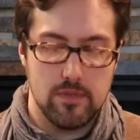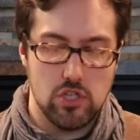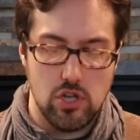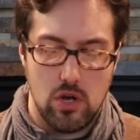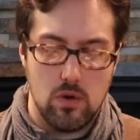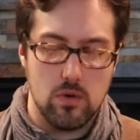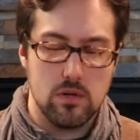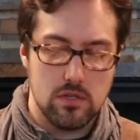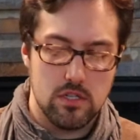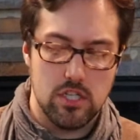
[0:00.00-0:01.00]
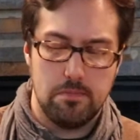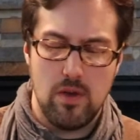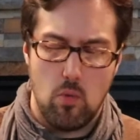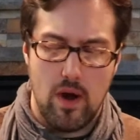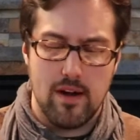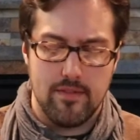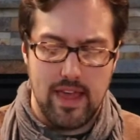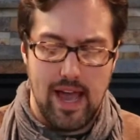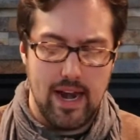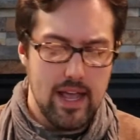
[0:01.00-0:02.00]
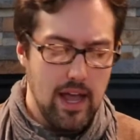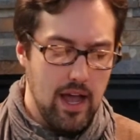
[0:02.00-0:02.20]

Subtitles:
So just be aware of that.